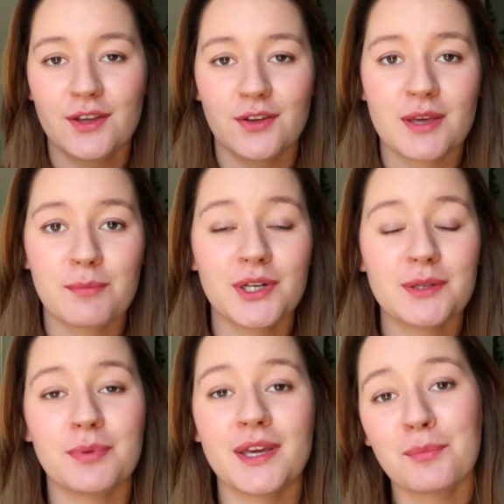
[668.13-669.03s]
You
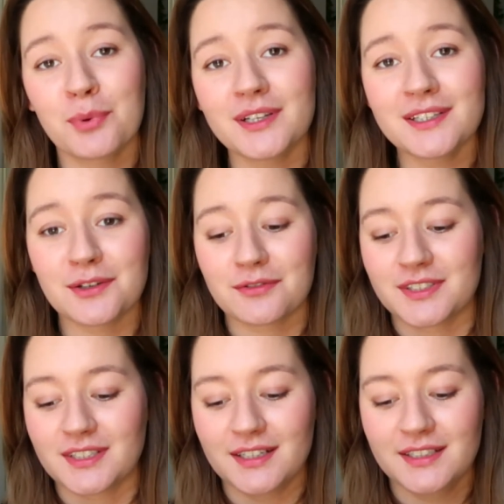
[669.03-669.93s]
can be a police
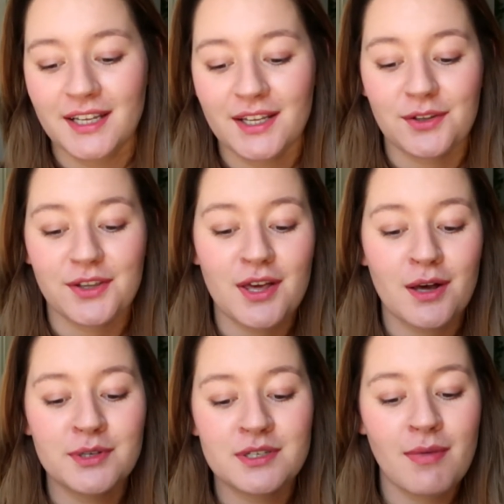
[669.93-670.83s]
officer. You can
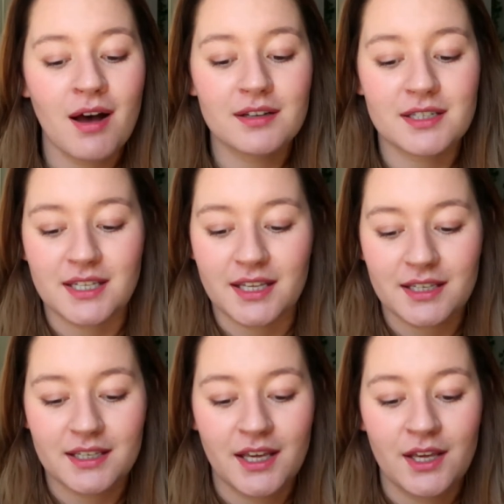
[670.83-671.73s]
go into marketing.